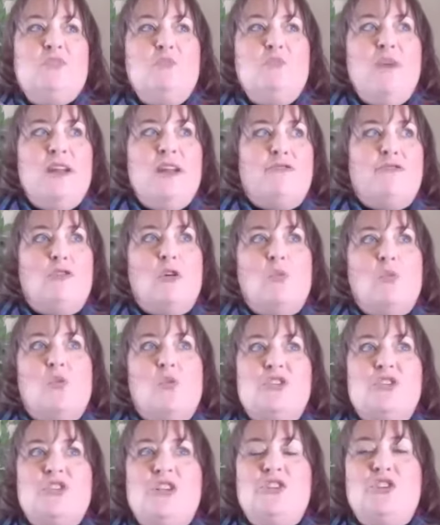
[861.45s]
metaphor
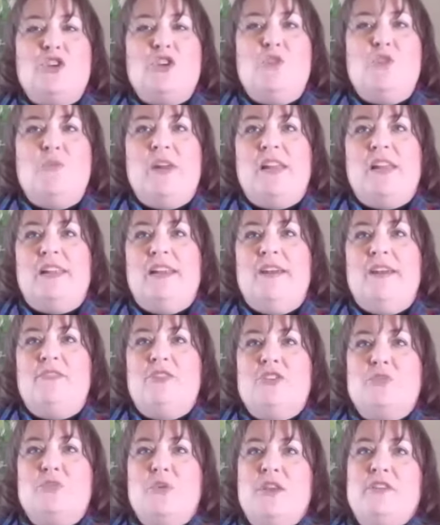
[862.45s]
works on so many
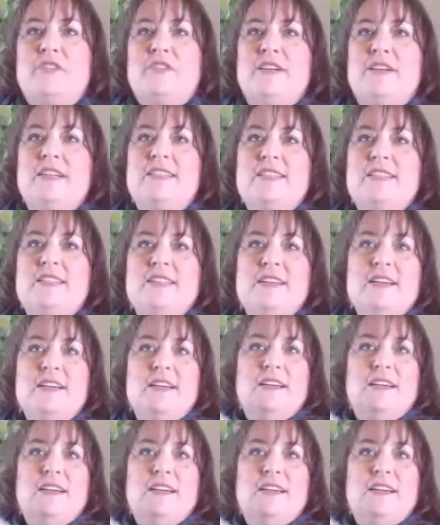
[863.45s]
levels, whether it's